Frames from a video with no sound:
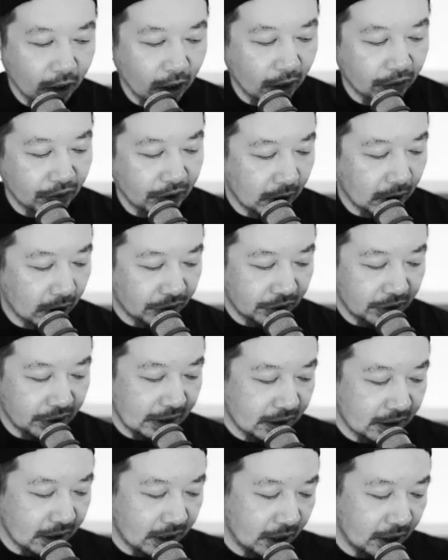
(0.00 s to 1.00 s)
I think
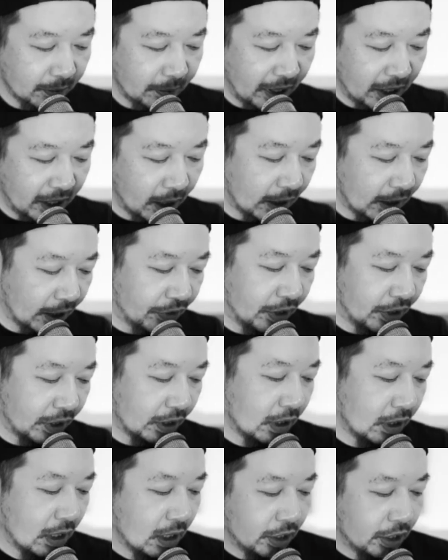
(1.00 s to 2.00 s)
that's the thing, man. Like, I think,
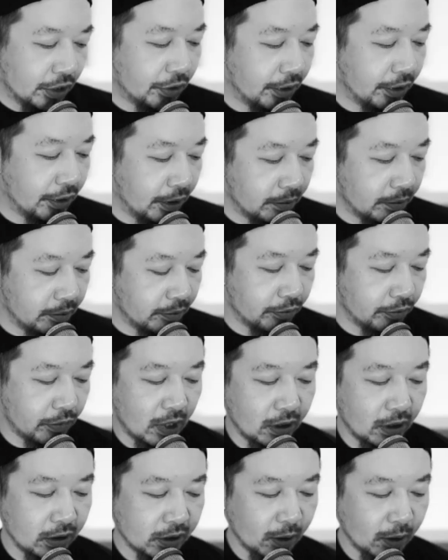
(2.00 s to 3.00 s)
you know,
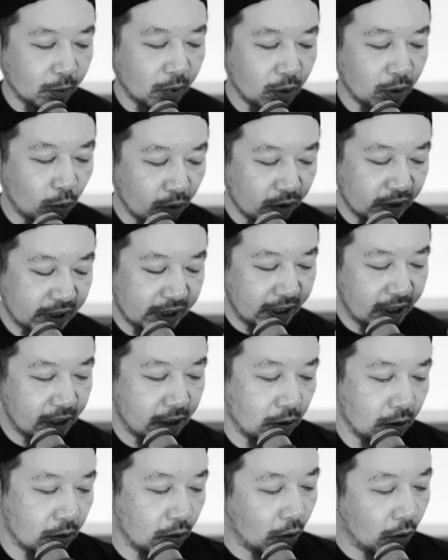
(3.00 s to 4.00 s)
someone seeing
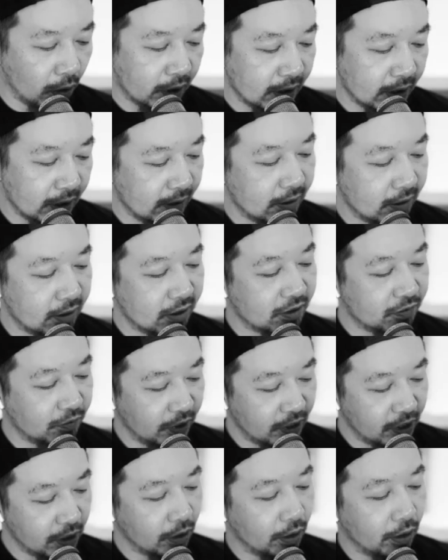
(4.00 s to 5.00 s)
Hawkins'
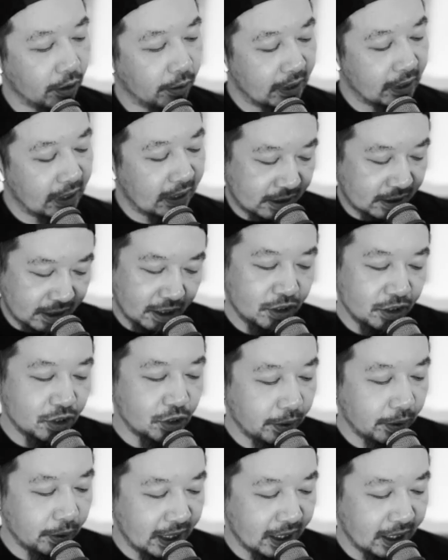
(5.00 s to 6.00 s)
video and then seeing
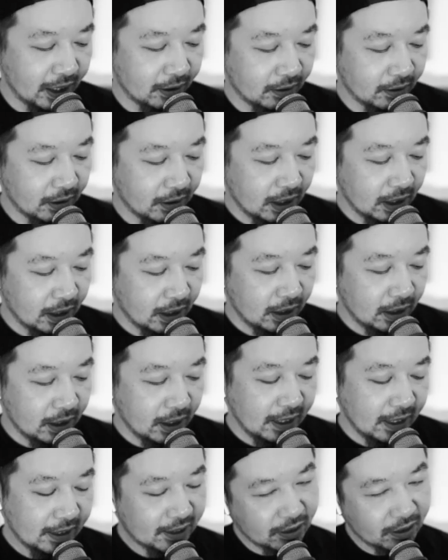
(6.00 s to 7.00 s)
you in it,
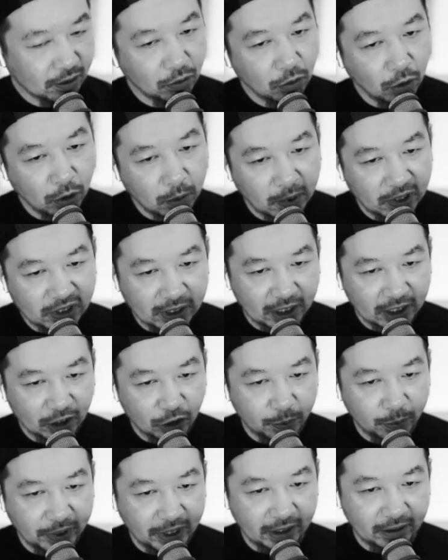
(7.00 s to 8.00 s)
it's still almost a
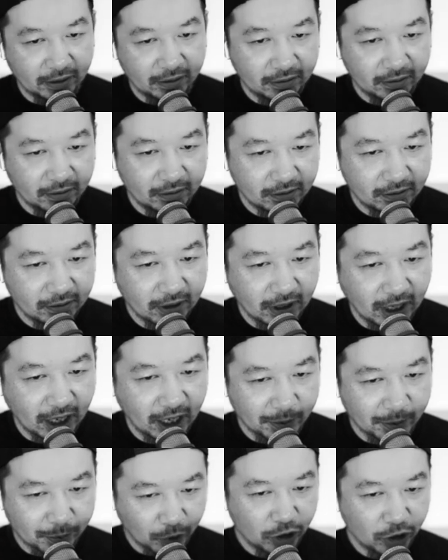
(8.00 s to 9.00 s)
little bit
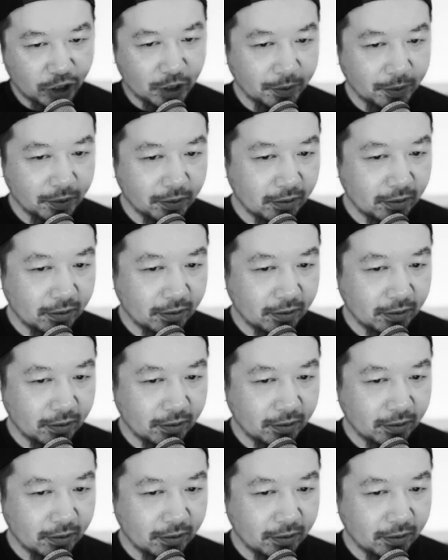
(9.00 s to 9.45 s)
unapproachable.